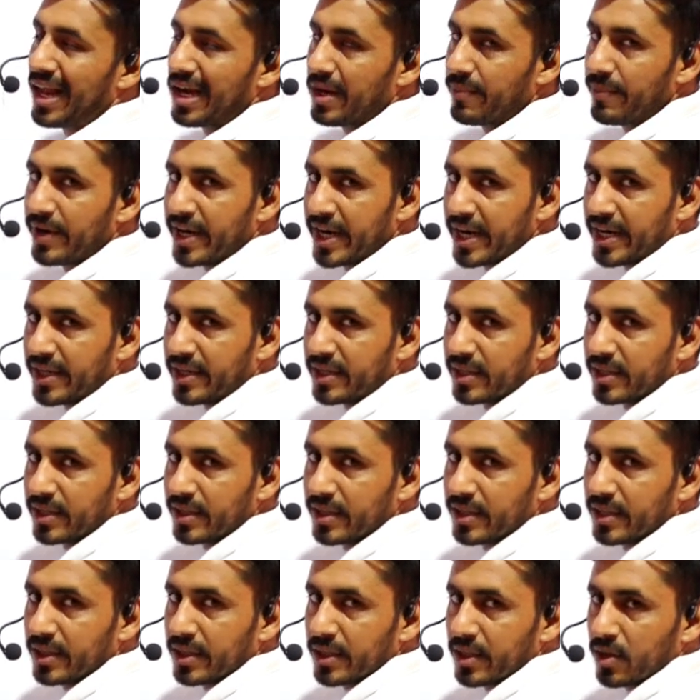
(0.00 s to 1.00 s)

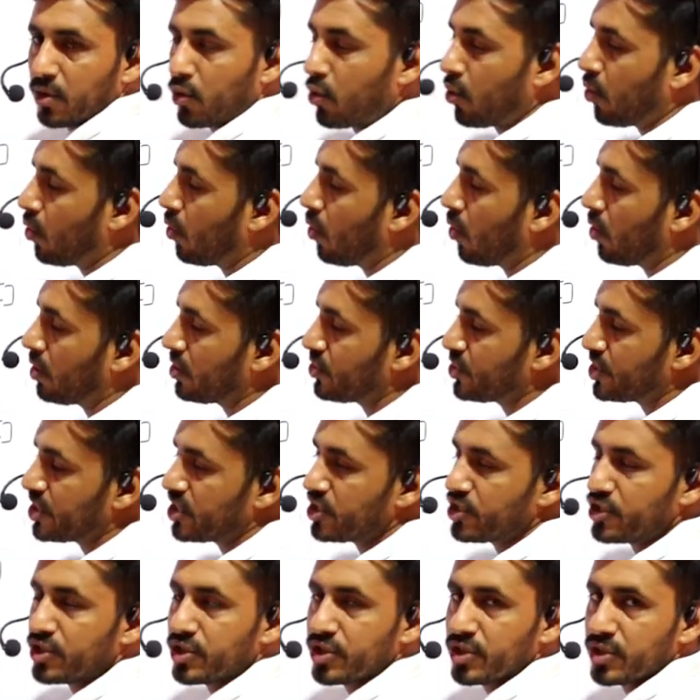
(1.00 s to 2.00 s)
eliminate all
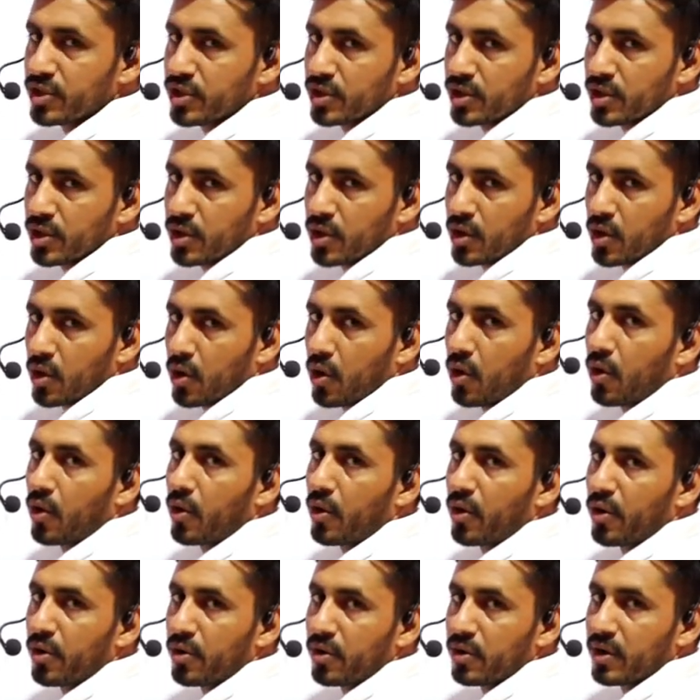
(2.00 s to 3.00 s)
these
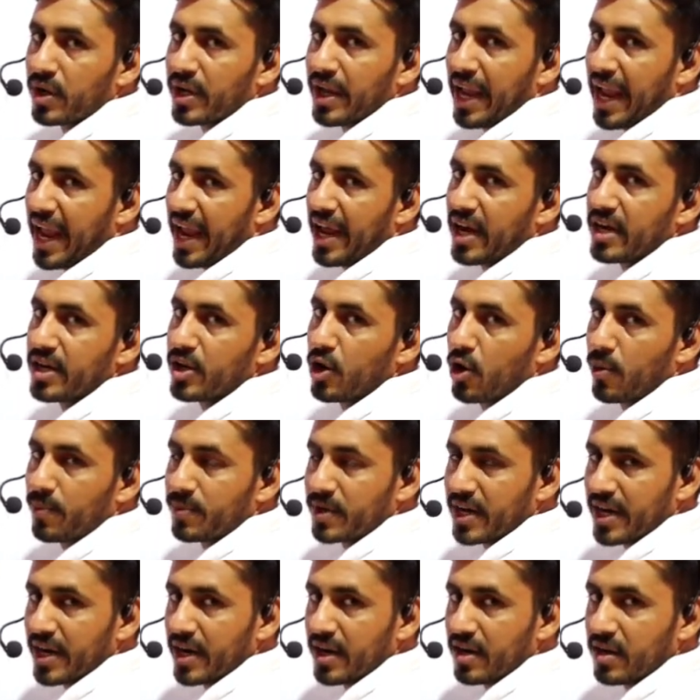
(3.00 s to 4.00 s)
or any
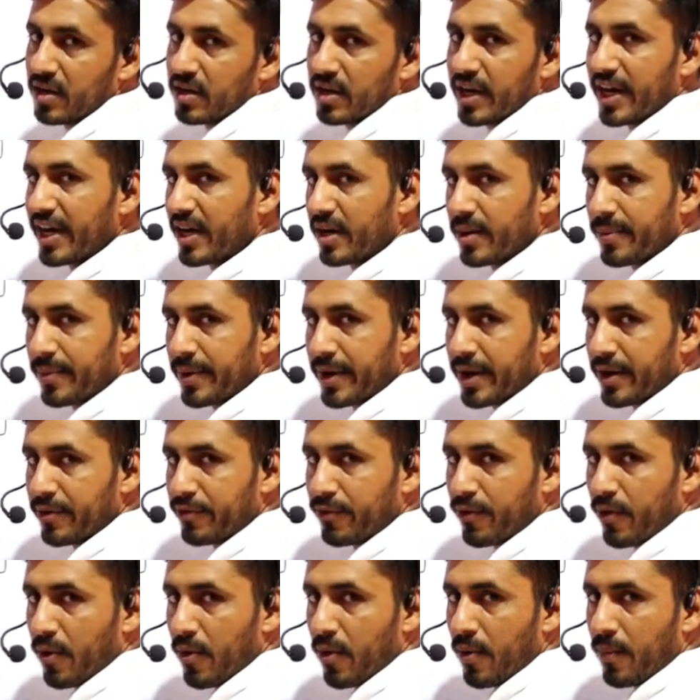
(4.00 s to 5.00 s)
obtained indeterminate
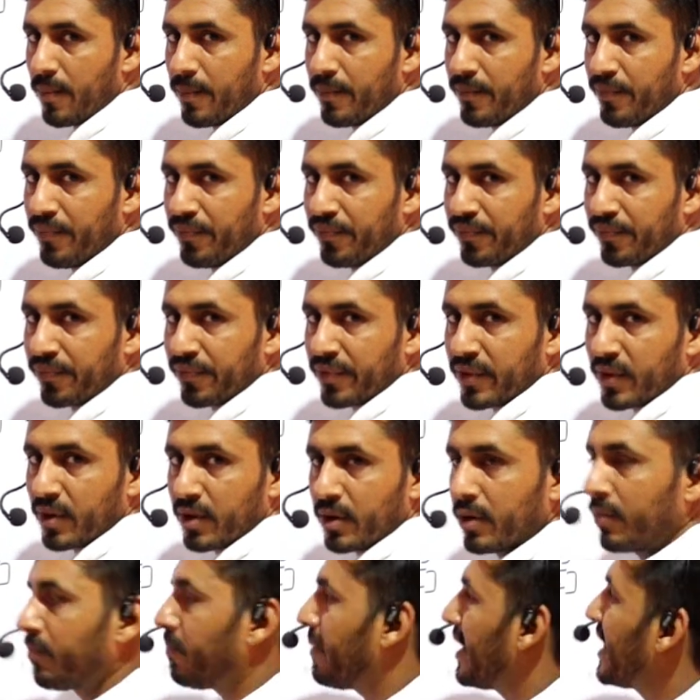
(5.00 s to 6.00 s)
form
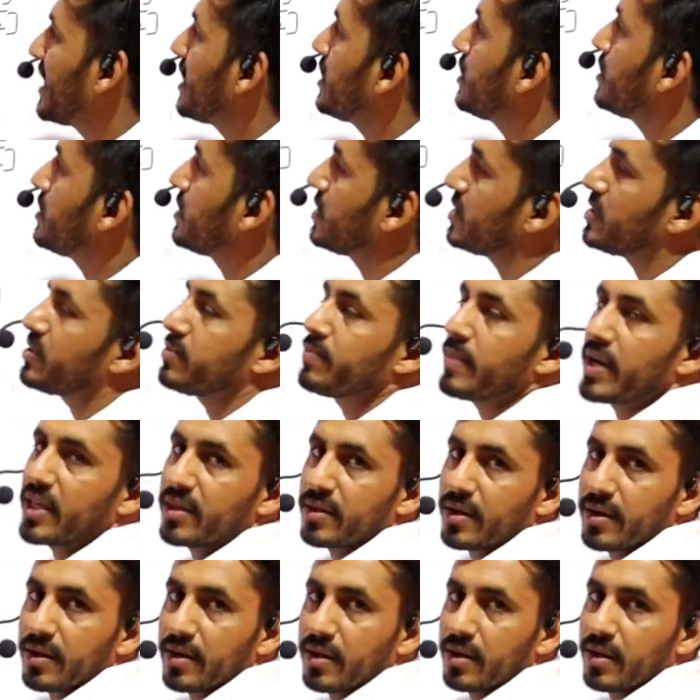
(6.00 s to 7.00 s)
by this
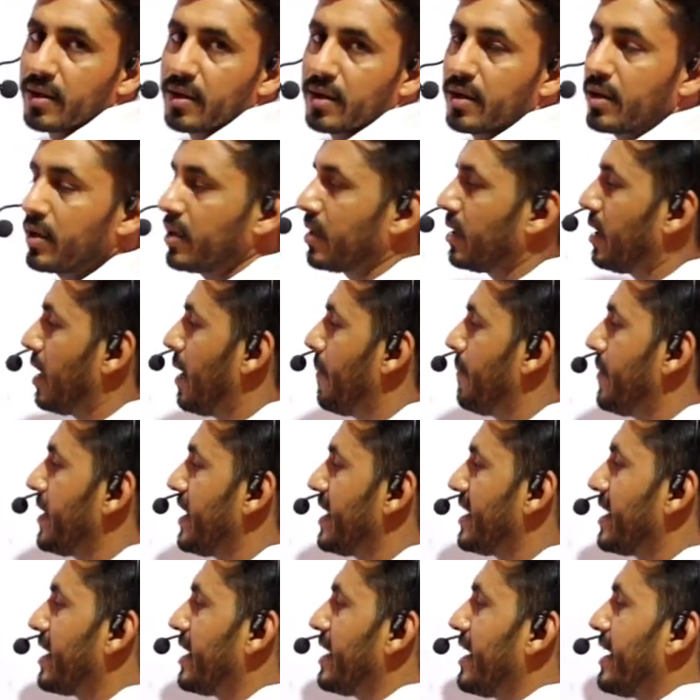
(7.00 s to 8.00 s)
method. I am
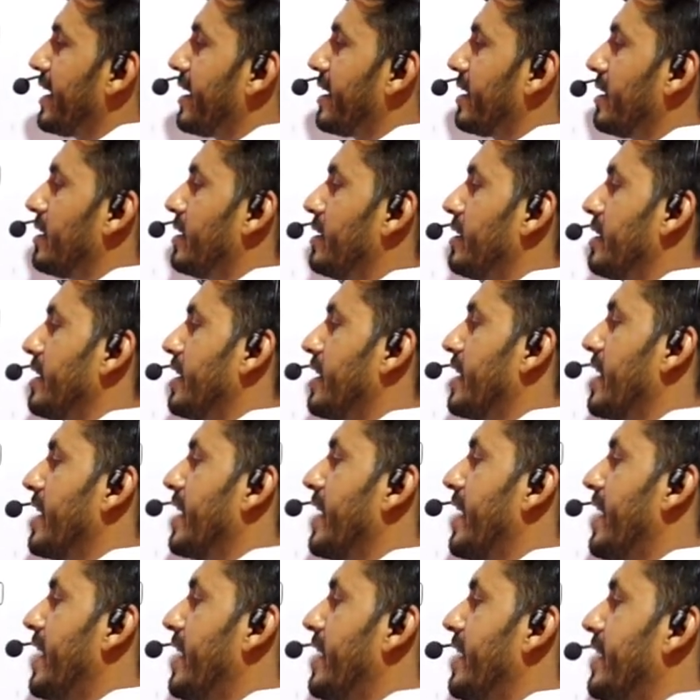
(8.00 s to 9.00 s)
taking
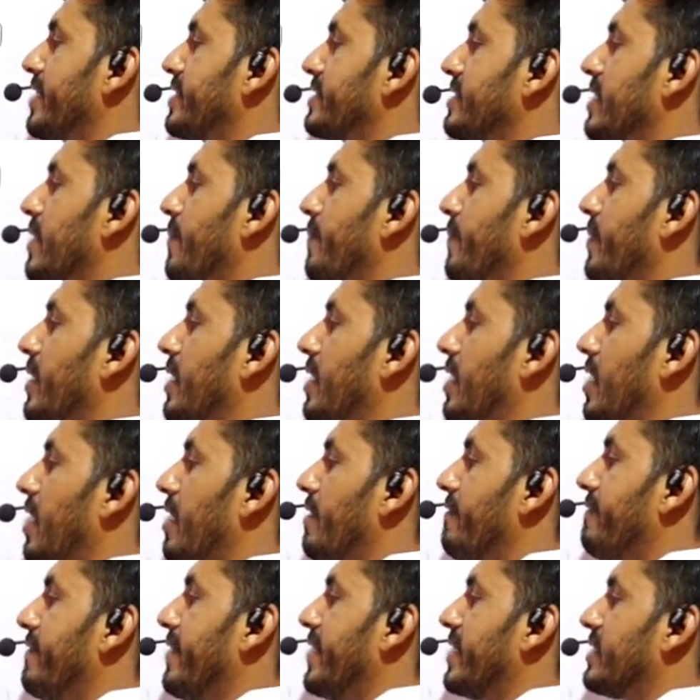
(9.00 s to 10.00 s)
an example.
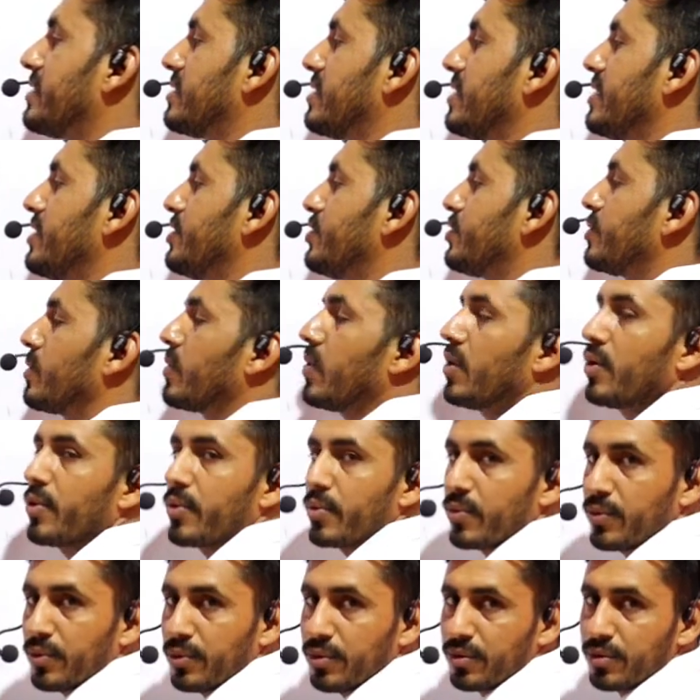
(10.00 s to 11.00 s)
Fx is equal
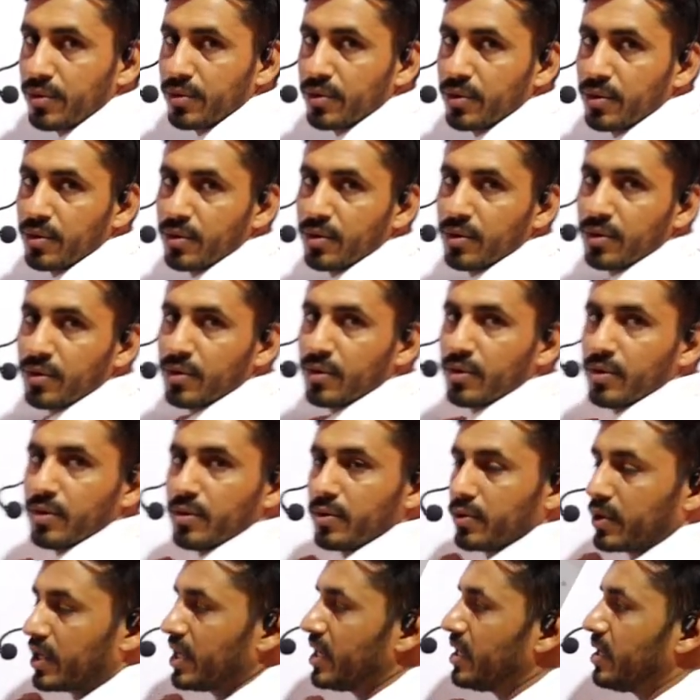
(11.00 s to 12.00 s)
to,
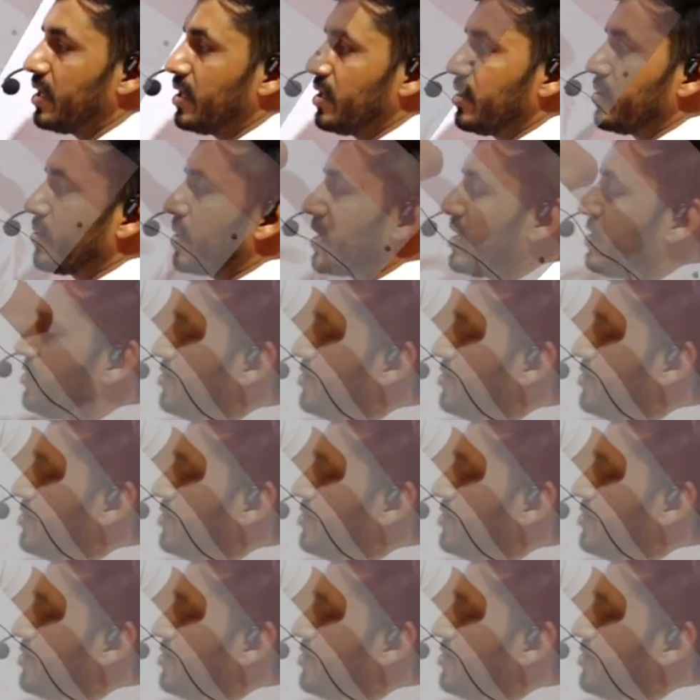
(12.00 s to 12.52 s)
okay, you can,